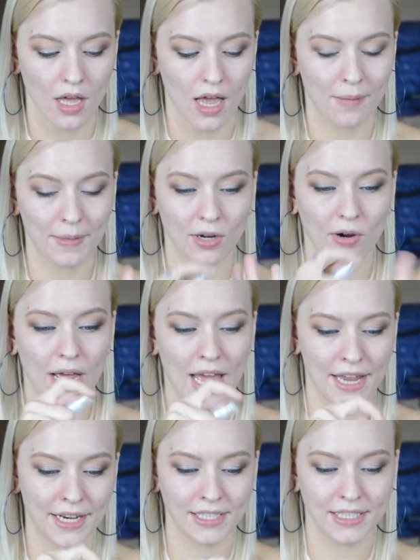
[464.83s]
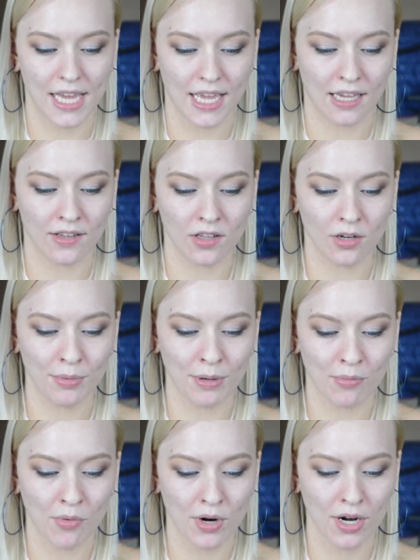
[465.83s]
I'm going to go ahead and take a little bit
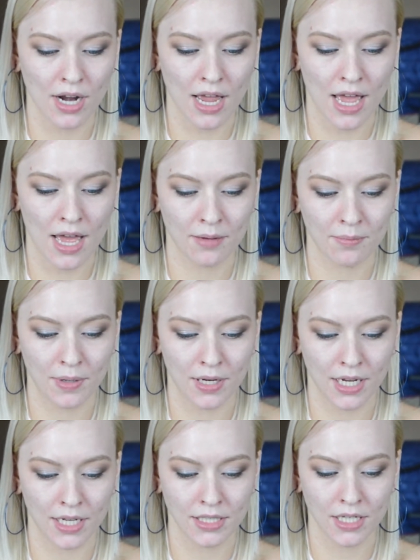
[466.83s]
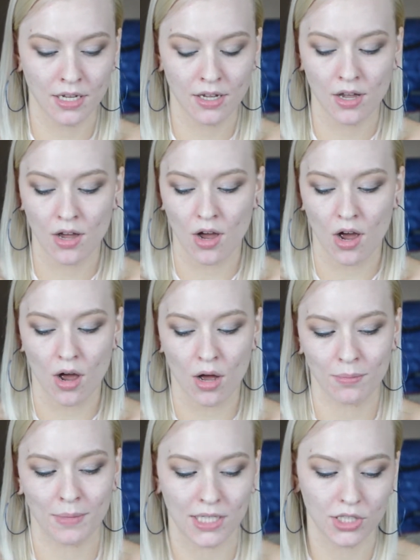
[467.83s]
more and put it
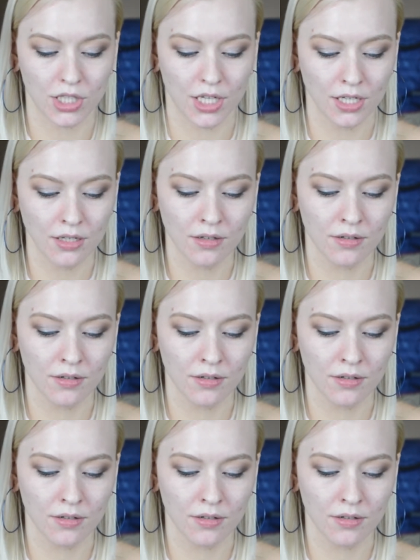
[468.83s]
on my chin.